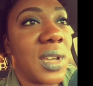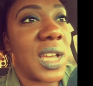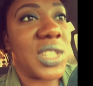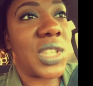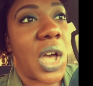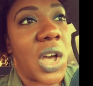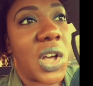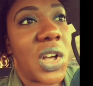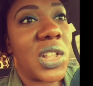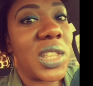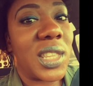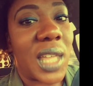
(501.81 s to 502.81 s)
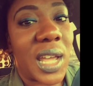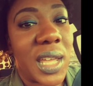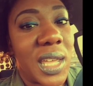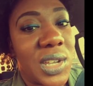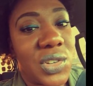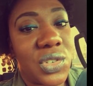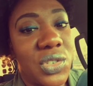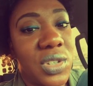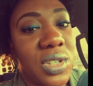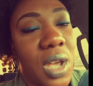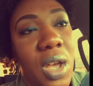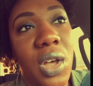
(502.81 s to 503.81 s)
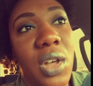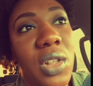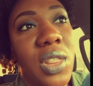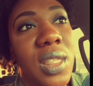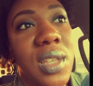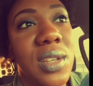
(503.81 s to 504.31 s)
a tall, and like an extra tall.